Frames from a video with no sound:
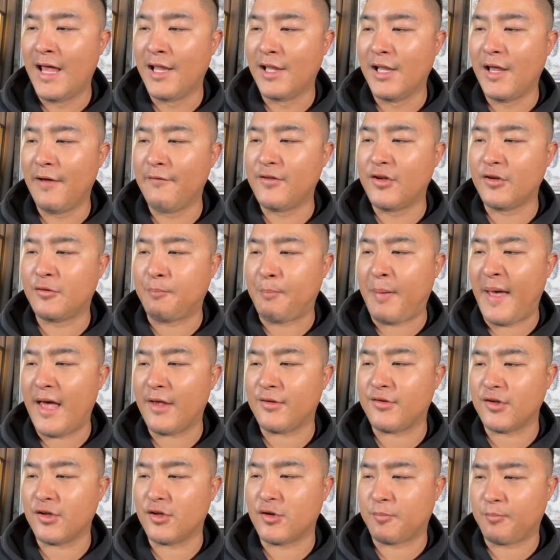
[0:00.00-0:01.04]
I love this
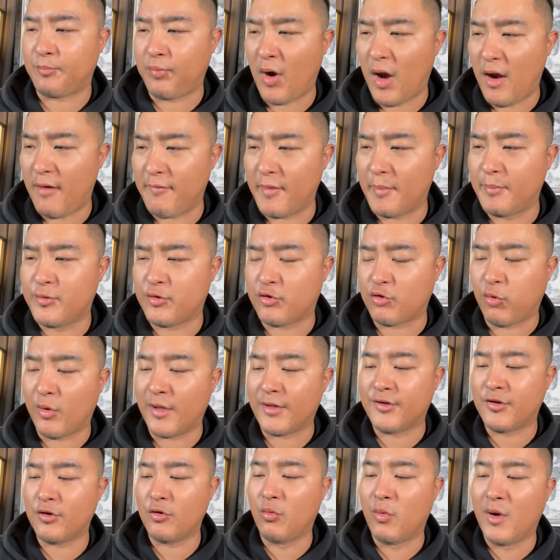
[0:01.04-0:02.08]
passage. Proverbs
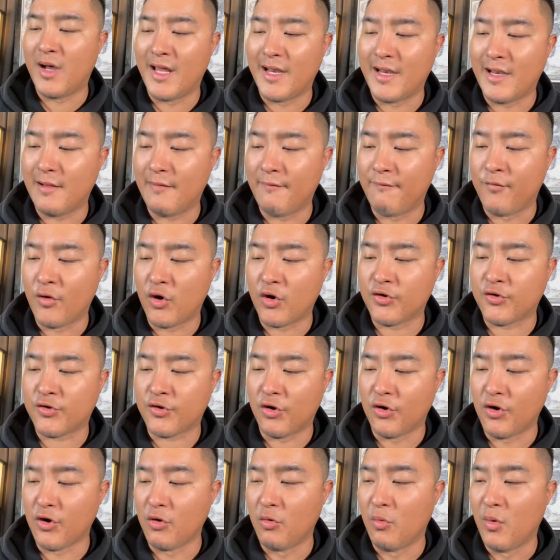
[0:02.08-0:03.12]
21 verse
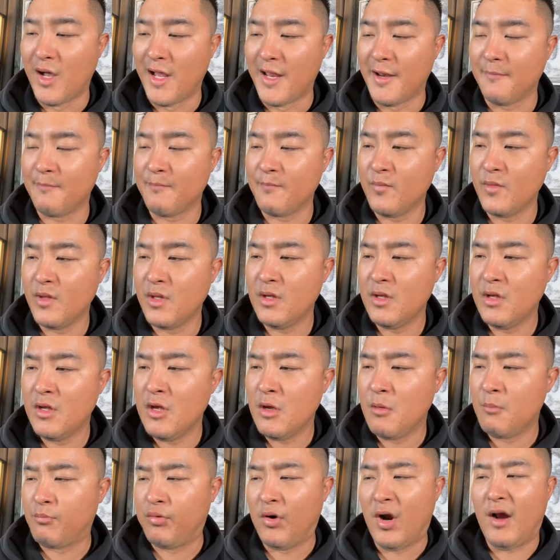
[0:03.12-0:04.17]
31.
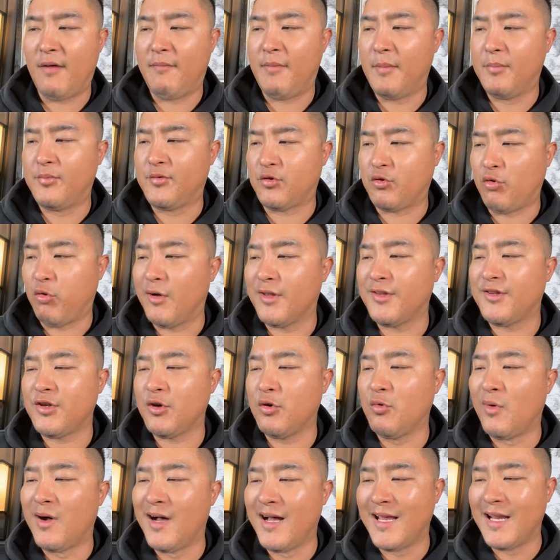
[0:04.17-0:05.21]
Proverbs
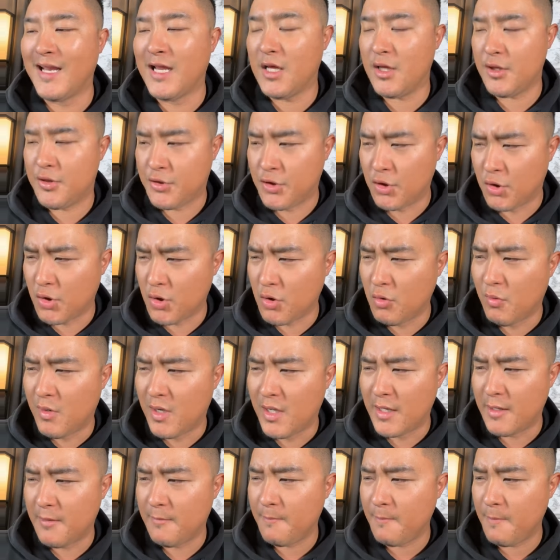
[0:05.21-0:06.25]
21,
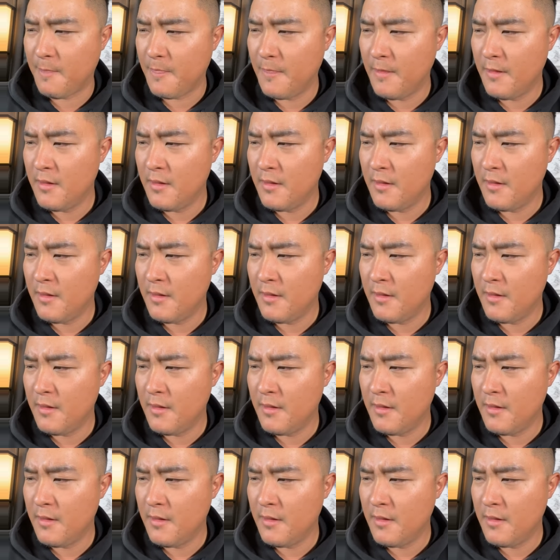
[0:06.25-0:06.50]
31.